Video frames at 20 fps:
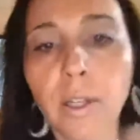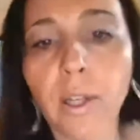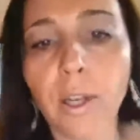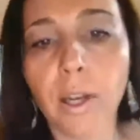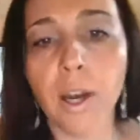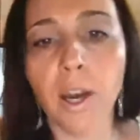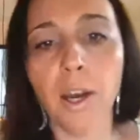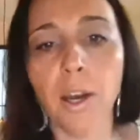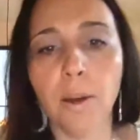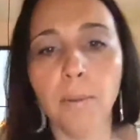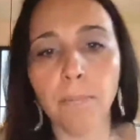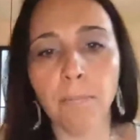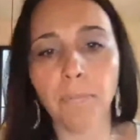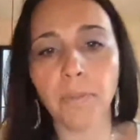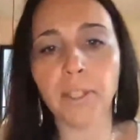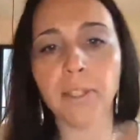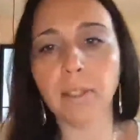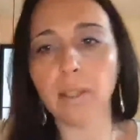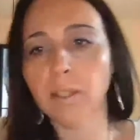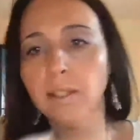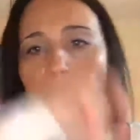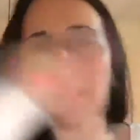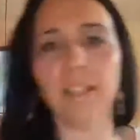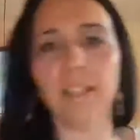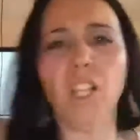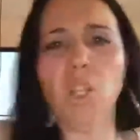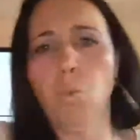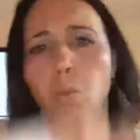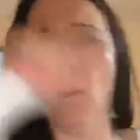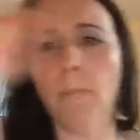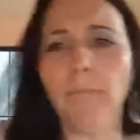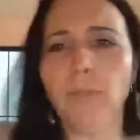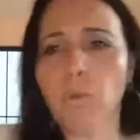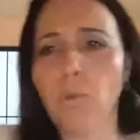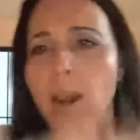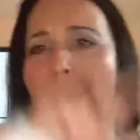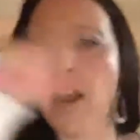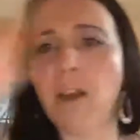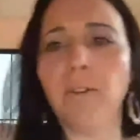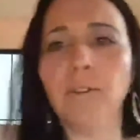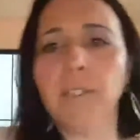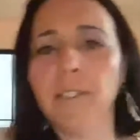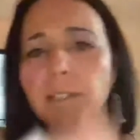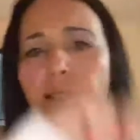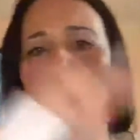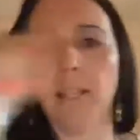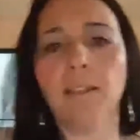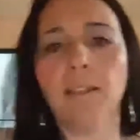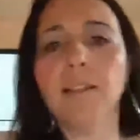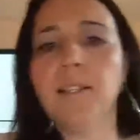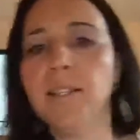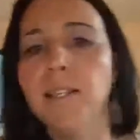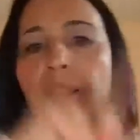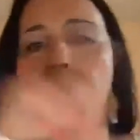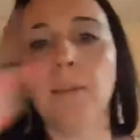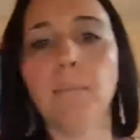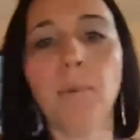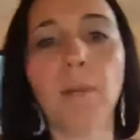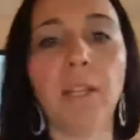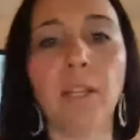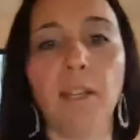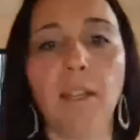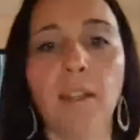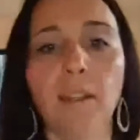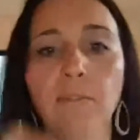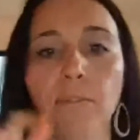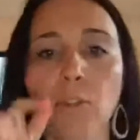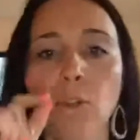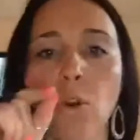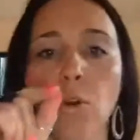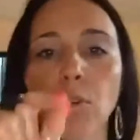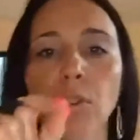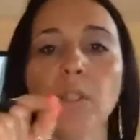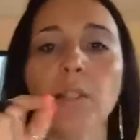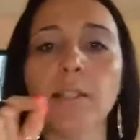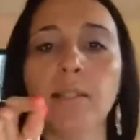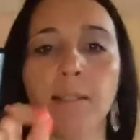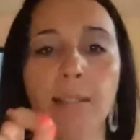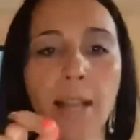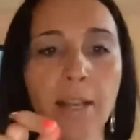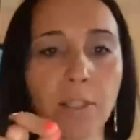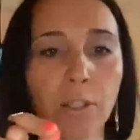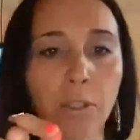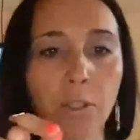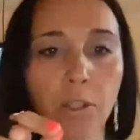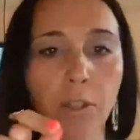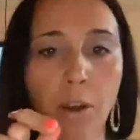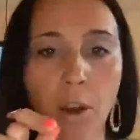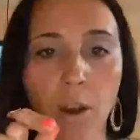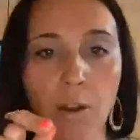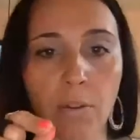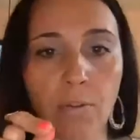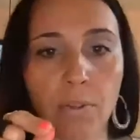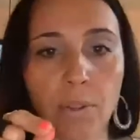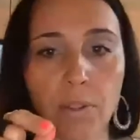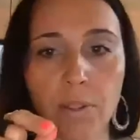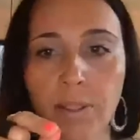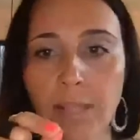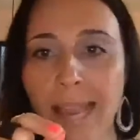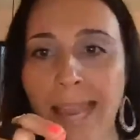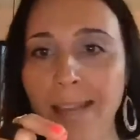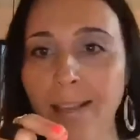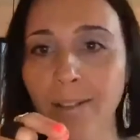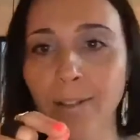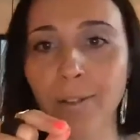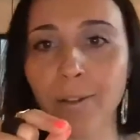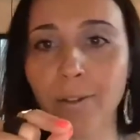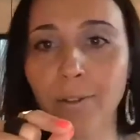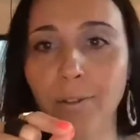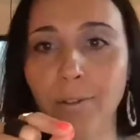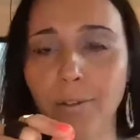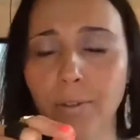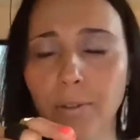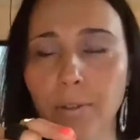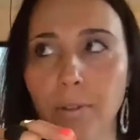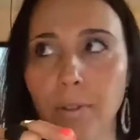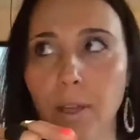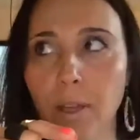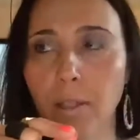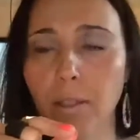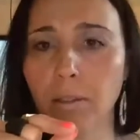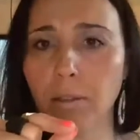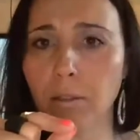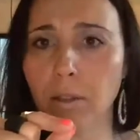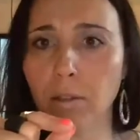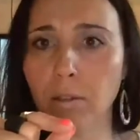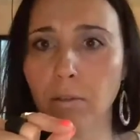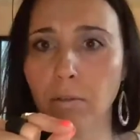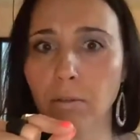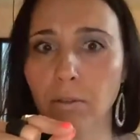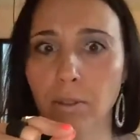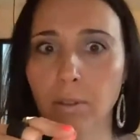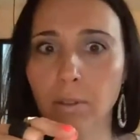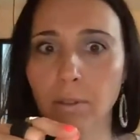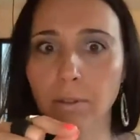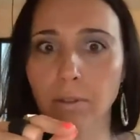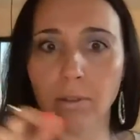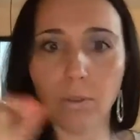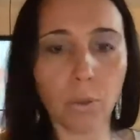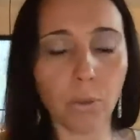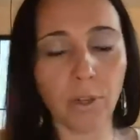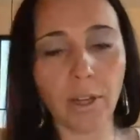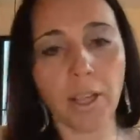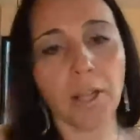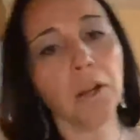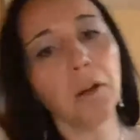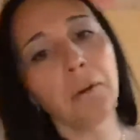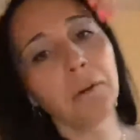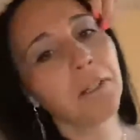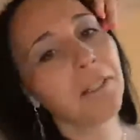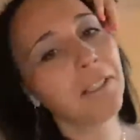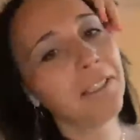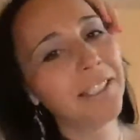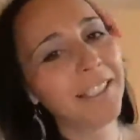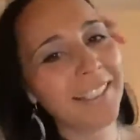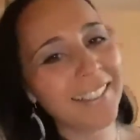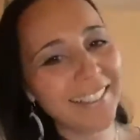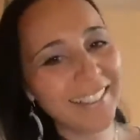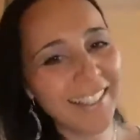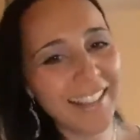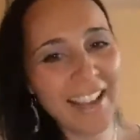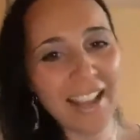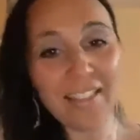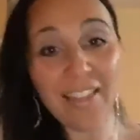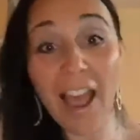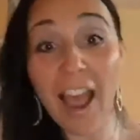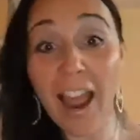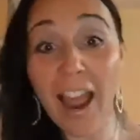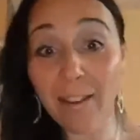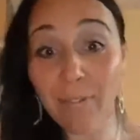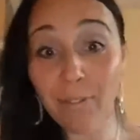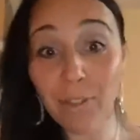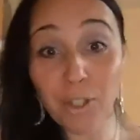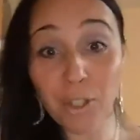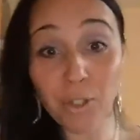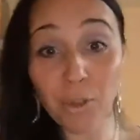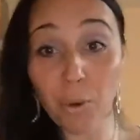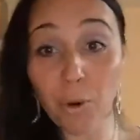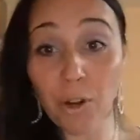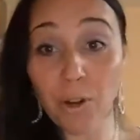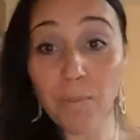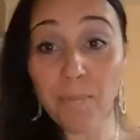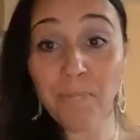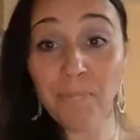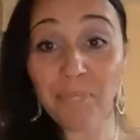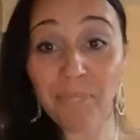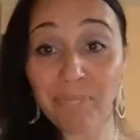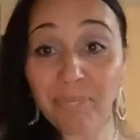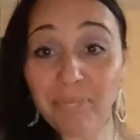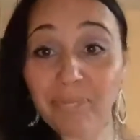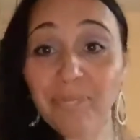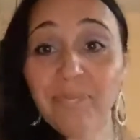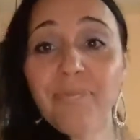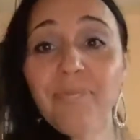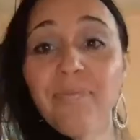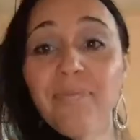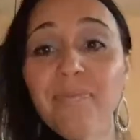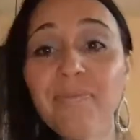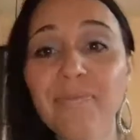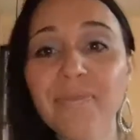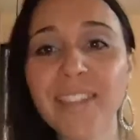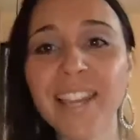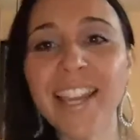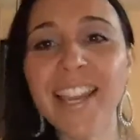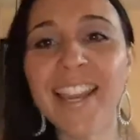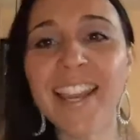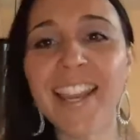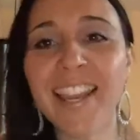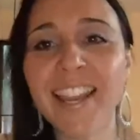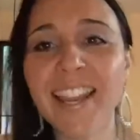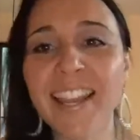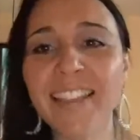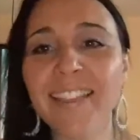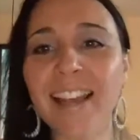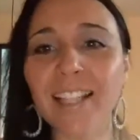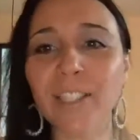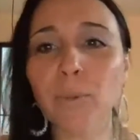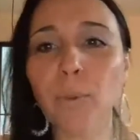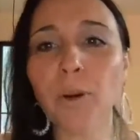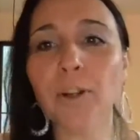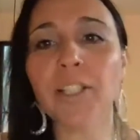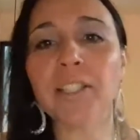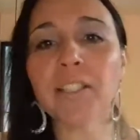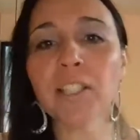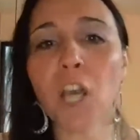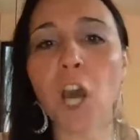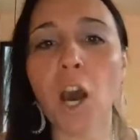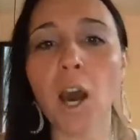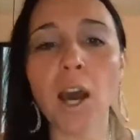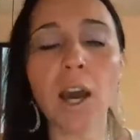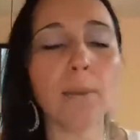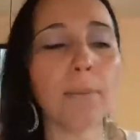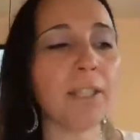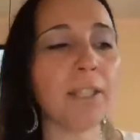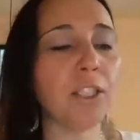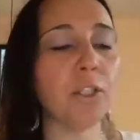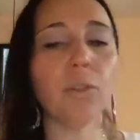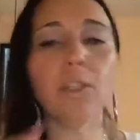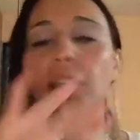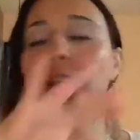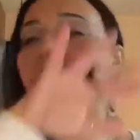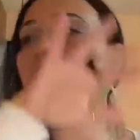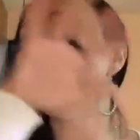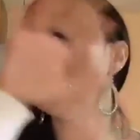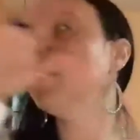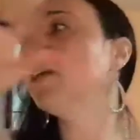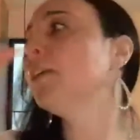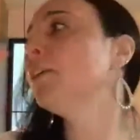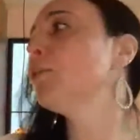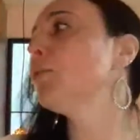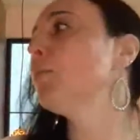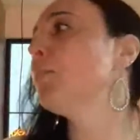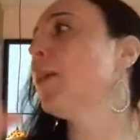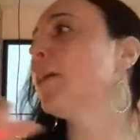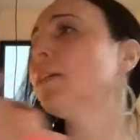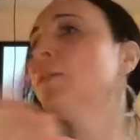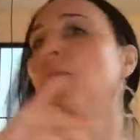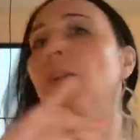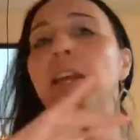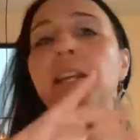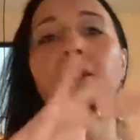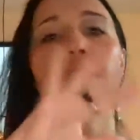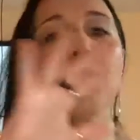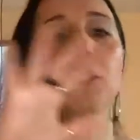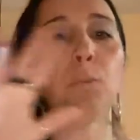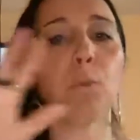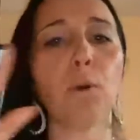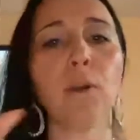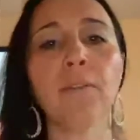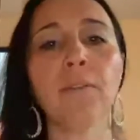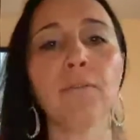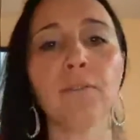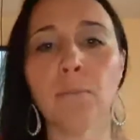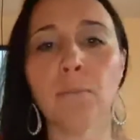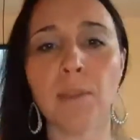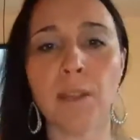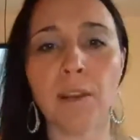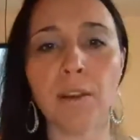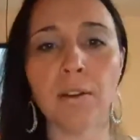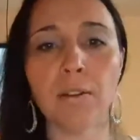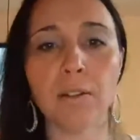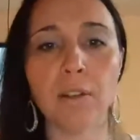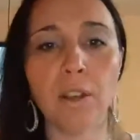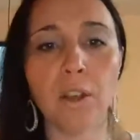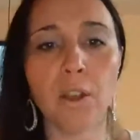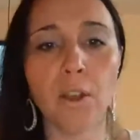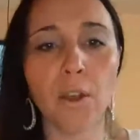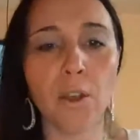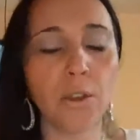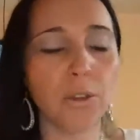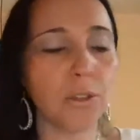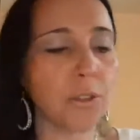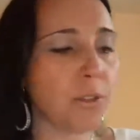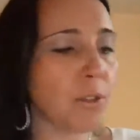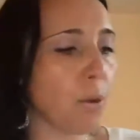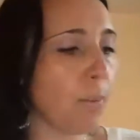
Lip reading: it's like this whipped around, it's like this thing, but if you go to the center of the cyclone, the tornado, the eye of the storm, that's where it's calm, and you can get like your best vantage point from there. So